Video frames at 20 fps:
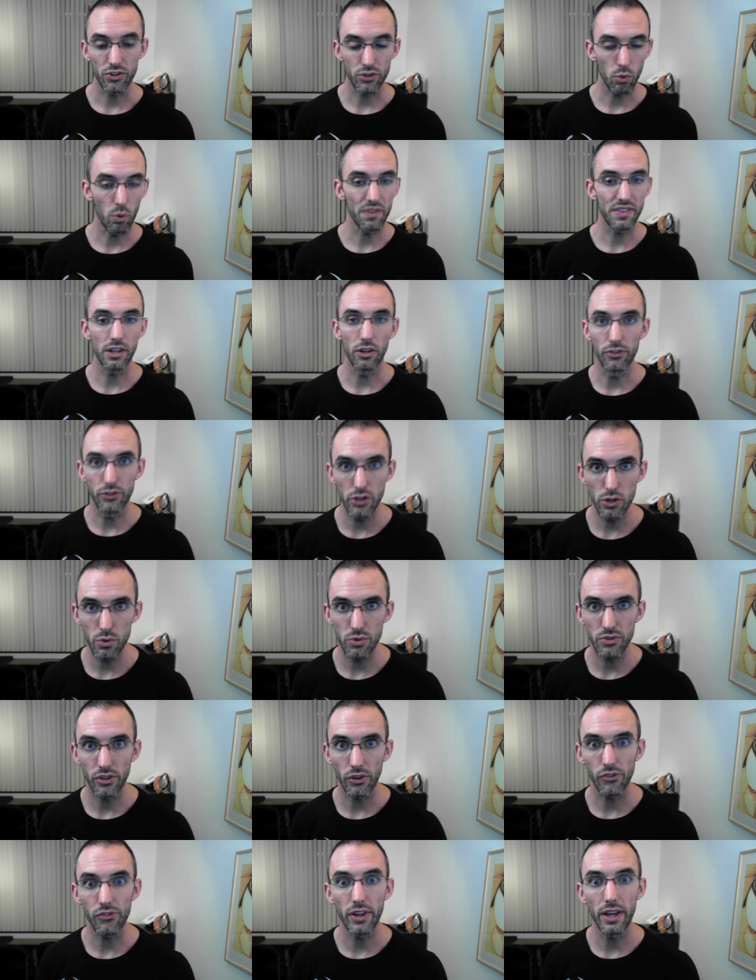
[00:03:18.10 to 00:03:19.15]
so what they'll do
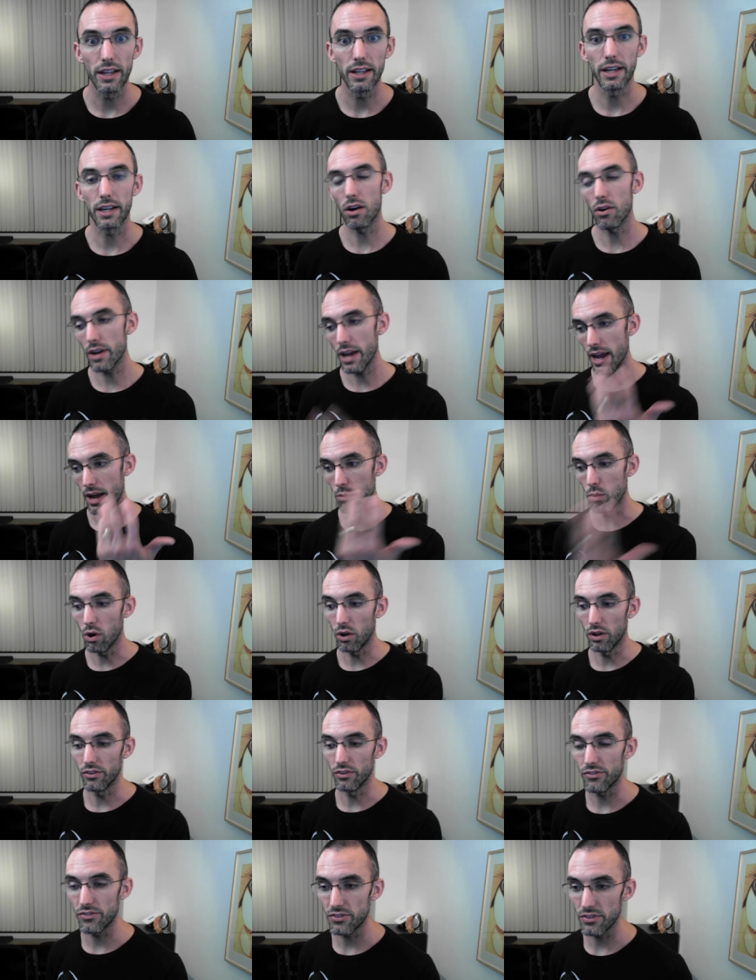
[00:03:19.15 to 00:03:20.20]
is they'll say like, okay,
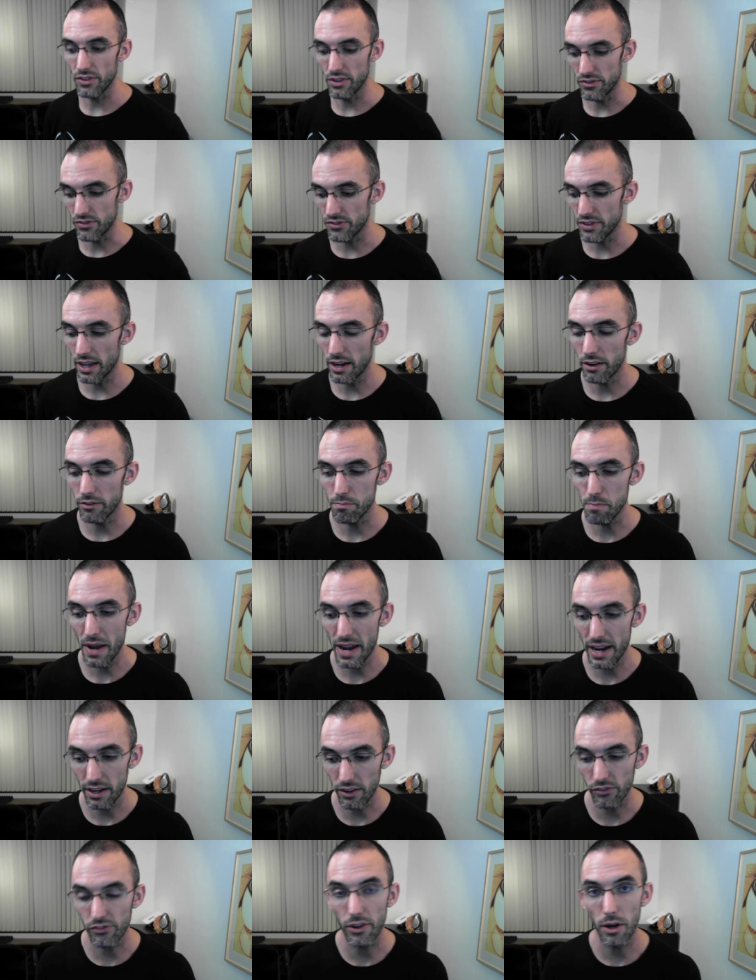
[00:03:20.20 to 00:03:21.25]
well, in, instead of
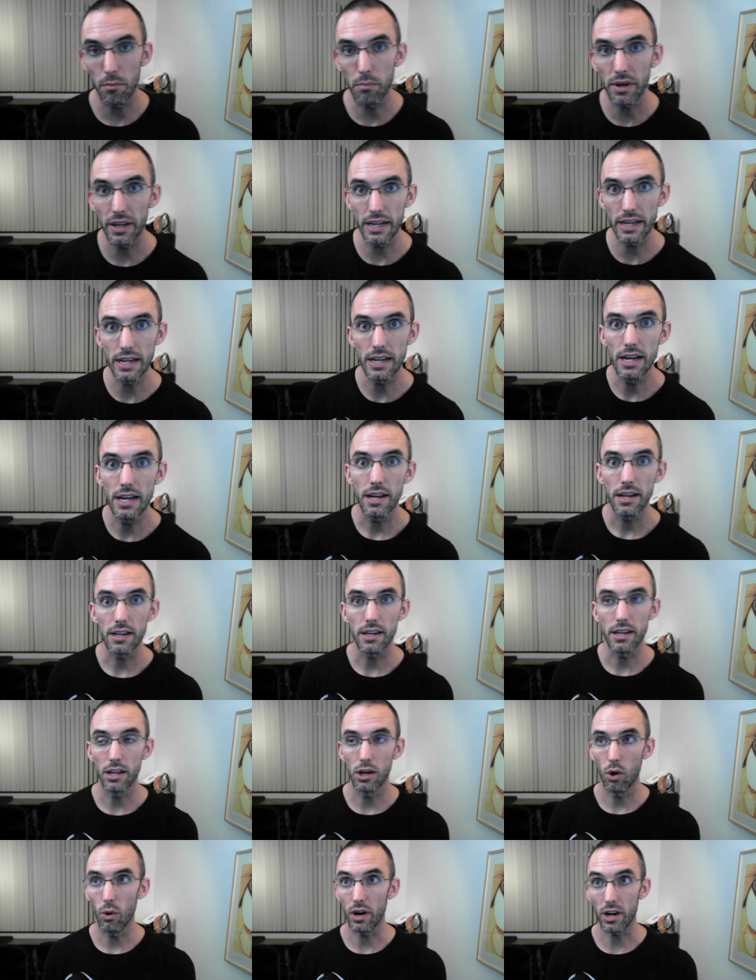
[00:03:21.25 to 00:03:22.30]
paying somebody,
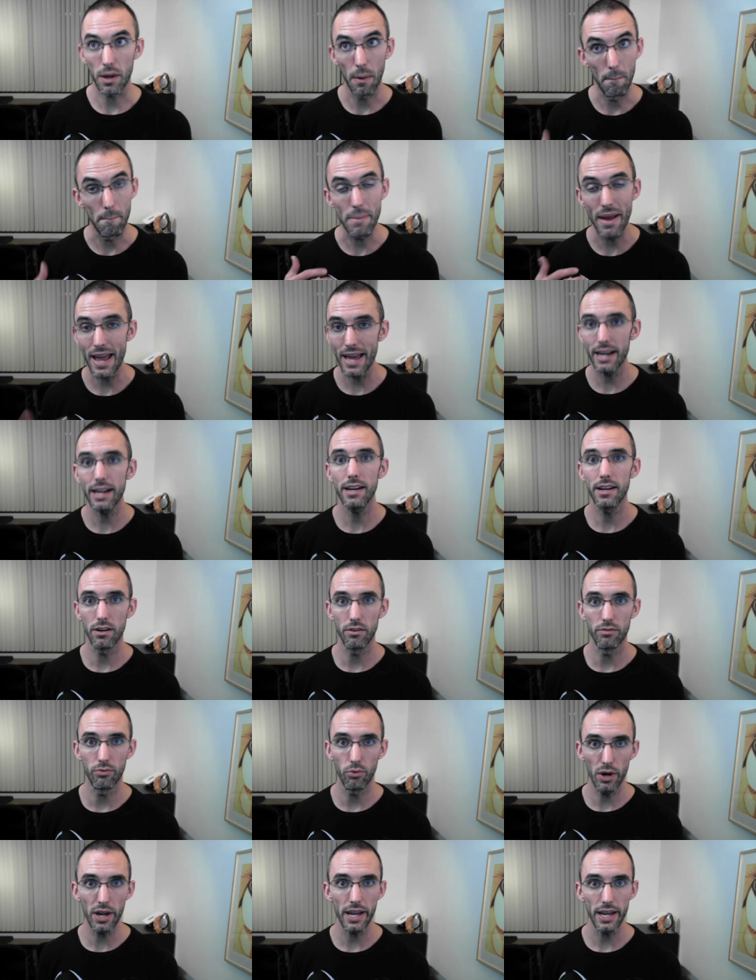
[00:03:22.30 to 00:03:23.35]
you know, a
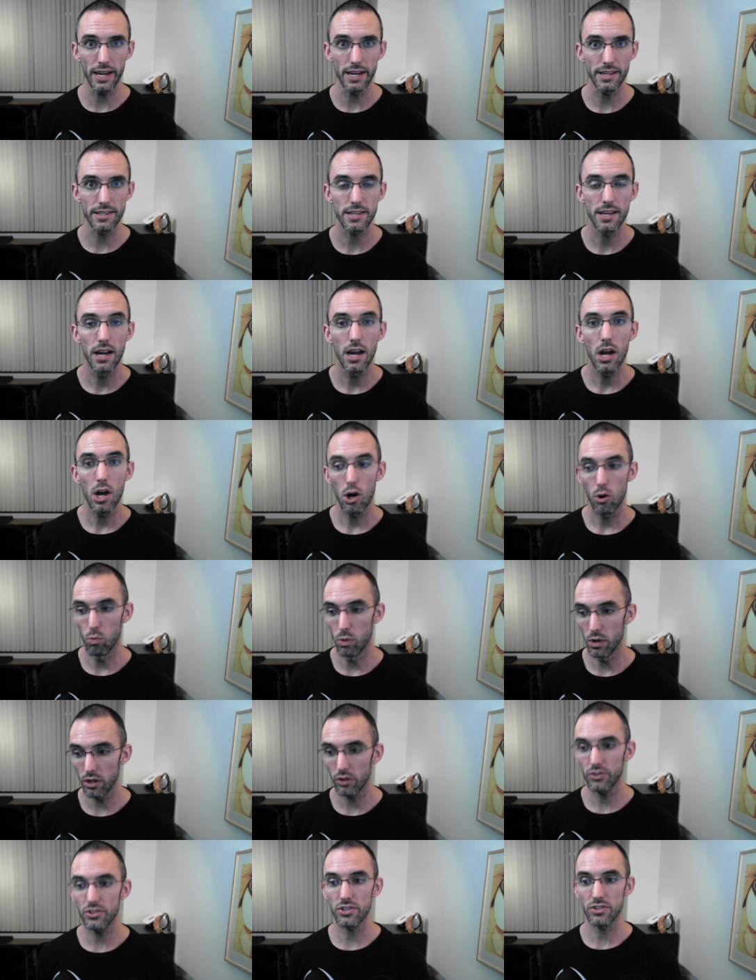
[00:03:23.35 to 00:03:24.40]
competitive rate,
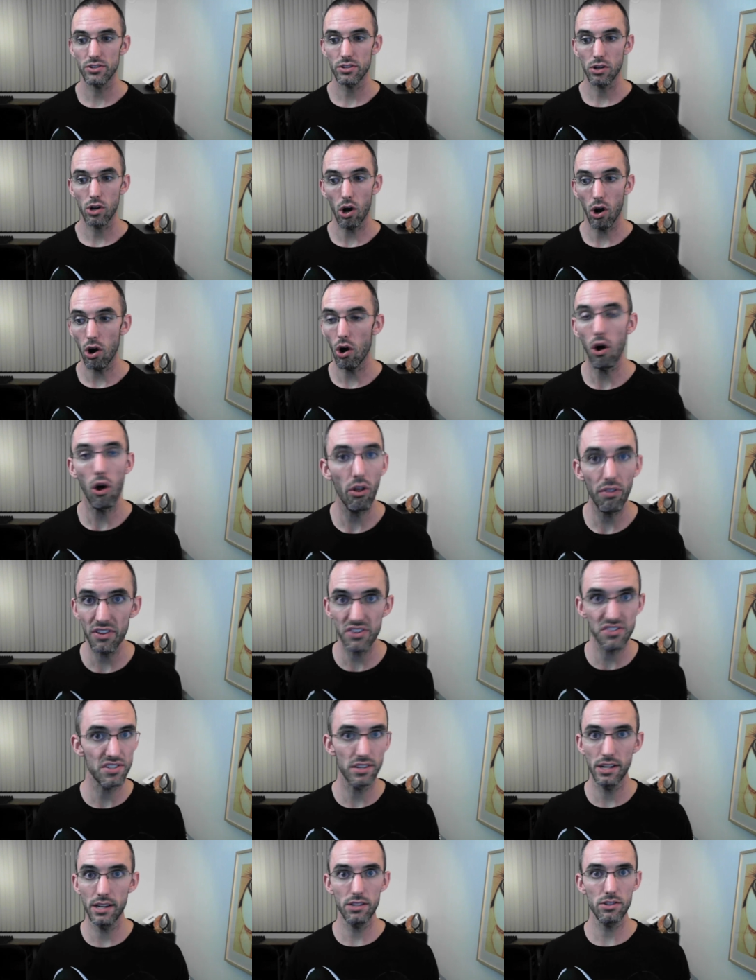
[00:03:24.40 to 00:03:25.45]
we'll just call
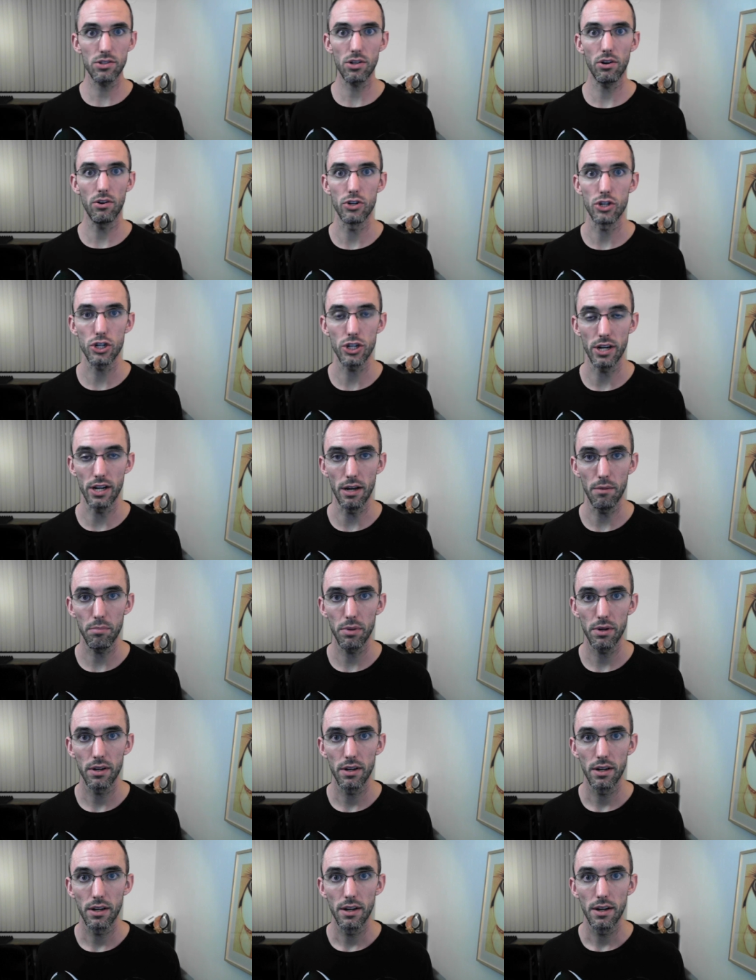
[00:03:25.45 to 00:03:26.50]
this an internship,